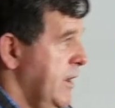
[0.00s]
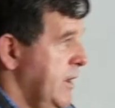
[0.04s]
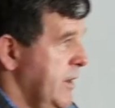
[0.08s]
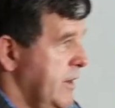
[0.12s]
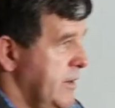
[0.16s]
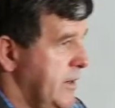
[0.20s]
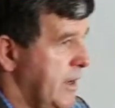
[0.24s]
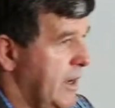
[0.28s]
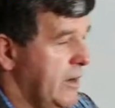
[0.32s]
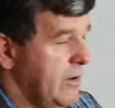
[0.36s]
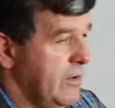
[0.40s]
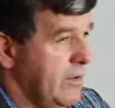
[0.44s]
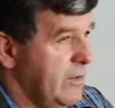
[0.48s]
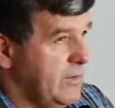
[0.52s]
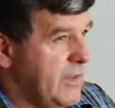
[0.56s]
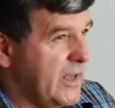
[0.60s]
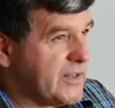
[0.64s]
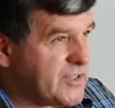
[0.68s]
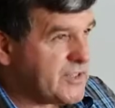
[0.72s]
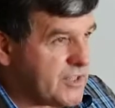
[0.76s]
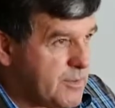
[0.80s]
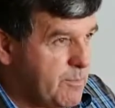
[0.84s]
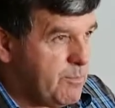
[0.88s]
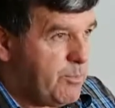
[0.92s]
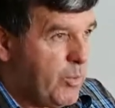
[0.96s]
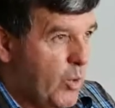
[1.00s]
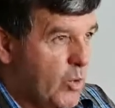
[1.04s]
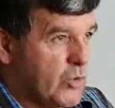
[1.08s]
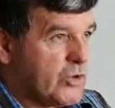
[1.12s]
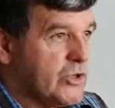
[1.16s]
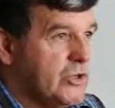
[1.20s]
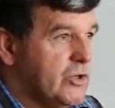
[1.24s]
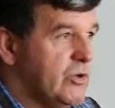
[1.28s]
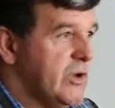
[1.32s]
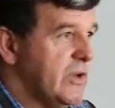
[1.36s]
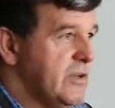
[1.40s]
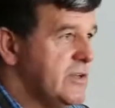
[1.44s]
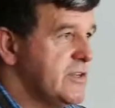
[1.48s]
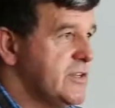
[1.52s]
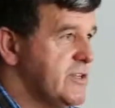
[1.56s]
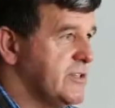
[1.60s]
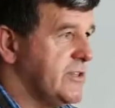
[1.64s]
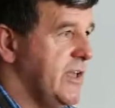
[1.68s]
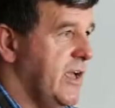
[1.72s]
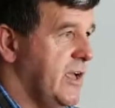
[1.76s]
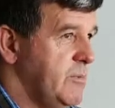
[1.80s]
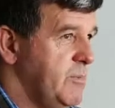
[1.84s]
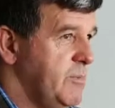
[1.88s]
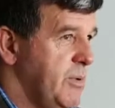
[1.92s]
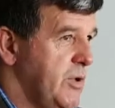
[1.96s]
Now, that's important to
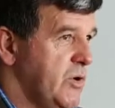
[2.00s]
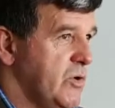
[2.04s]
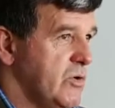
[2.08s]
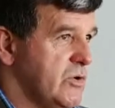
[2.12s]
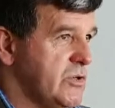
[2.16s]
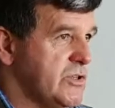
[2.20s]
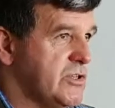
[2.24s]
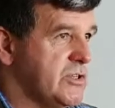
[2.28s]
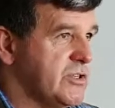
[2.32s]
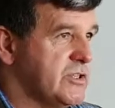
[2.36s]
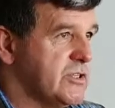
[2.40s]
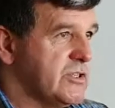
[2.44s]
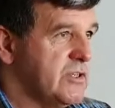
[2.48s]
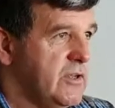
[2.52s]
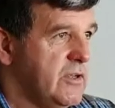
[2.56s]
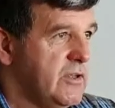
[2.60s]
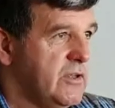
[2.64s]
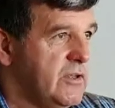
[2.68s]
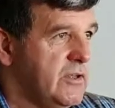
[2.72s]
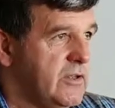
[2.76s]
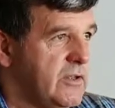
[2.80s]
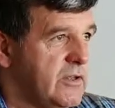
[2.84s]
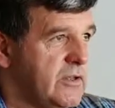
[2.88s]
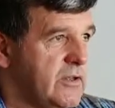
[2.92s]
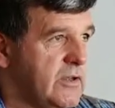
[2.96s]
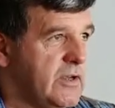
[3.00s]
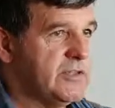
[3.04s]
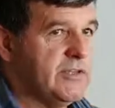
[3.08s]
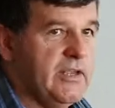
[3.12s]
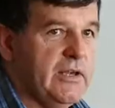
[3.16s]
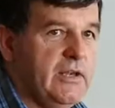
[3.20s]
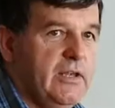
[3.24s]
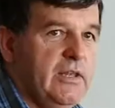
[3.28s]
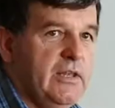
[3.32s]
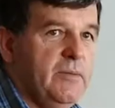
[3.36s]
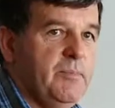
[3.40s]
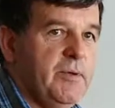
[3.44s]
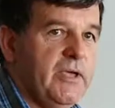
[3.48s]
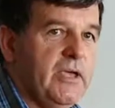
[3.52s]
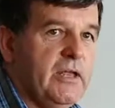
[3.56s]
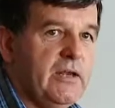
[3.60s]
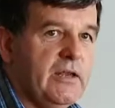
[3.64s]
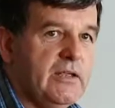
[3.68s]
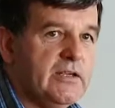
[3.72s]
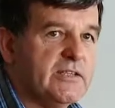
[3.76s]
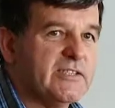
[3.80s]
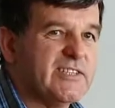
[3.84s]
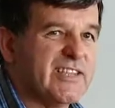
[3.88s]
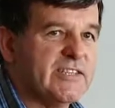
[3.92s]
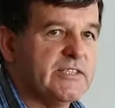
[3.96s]
understand because I said in the beginning,
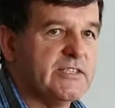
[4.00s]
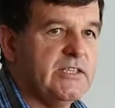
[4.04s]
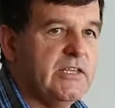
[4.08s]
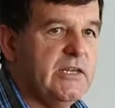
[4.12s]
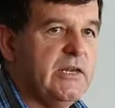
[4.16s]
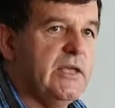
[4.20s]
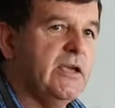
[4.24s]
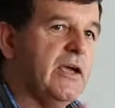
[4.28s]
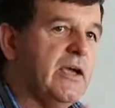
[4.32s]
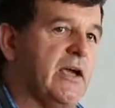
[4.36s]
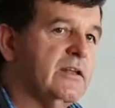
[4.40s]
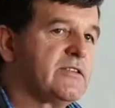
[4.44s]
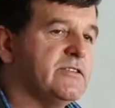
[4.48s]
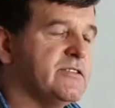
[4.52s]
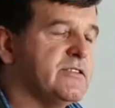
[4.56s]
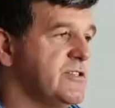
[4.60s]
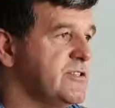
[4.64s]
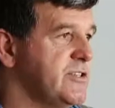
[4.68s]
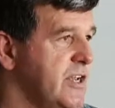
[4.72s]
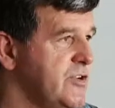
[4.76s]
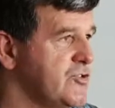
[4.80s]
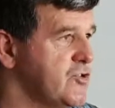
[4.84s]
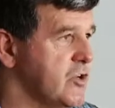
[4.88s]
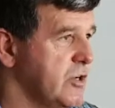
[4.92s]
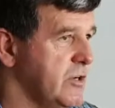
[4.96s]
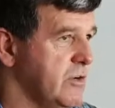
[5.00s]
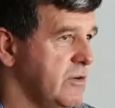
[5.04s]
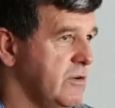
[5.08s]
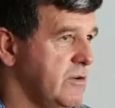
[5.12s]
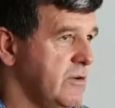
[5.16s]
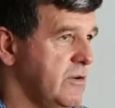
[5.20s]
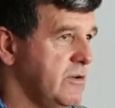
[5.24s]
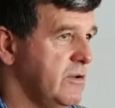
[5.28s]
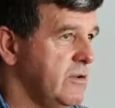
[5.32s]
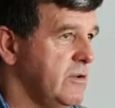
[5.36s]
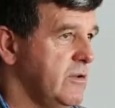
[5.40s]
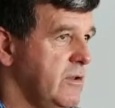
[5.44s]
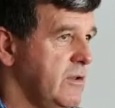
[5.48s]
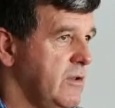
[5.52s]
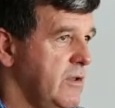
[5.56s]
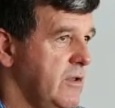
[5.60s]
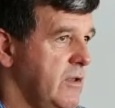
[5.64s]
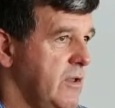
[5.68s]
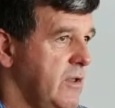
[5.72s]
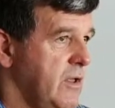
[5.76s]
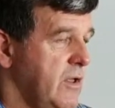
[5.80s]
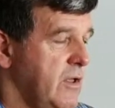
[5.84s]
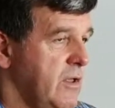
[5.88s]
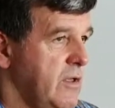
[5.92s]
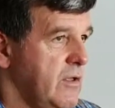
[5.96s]
succeeding at secession
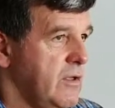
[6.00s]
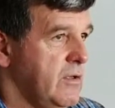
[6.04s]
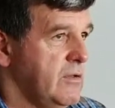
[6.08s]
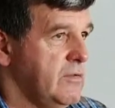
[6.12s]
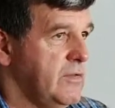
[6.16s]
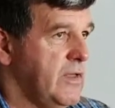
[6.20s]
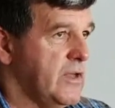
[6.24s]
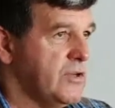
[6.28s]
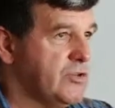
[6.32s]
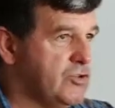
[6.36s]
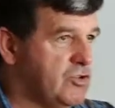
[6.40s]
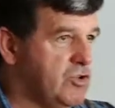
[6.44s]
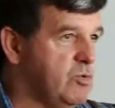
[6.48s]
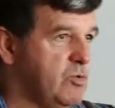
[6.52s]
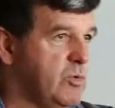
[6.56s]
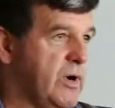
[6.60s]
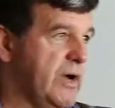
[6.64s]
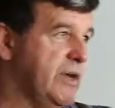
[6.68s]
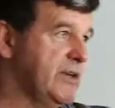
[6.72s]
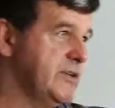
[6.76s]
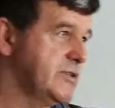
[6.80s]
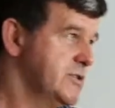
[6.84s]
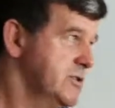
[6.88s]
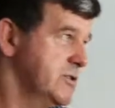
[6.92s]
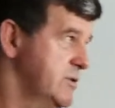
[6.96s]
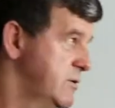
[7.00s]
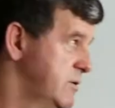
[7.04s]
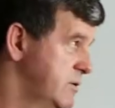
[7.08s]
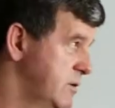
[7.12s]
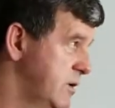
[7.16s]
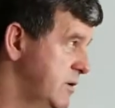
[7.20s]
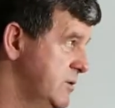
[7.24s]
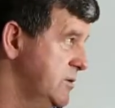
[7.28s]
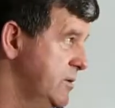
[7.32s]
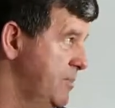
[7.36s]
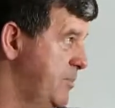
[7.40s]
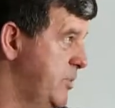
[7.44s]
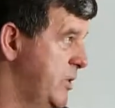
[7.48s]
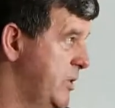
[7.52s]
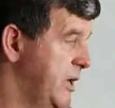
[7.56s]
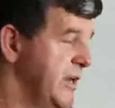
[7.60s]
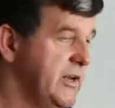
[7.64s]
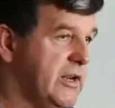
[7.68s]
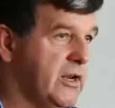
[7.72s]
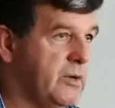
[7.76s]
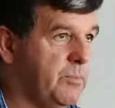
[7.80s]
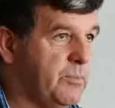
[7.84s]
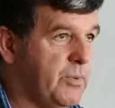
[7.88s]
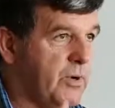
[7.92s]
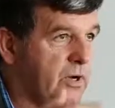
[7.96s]
there are two ways, not the
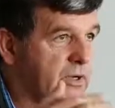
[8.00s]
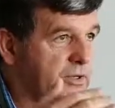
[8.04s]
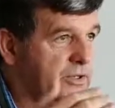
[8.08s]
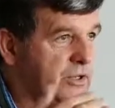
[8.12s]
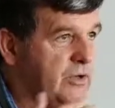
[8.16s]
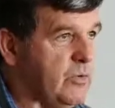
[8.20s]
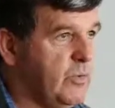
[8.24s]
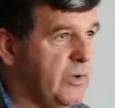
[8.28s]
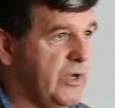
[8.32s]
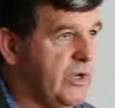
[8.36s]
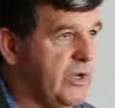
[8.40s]
political party, we are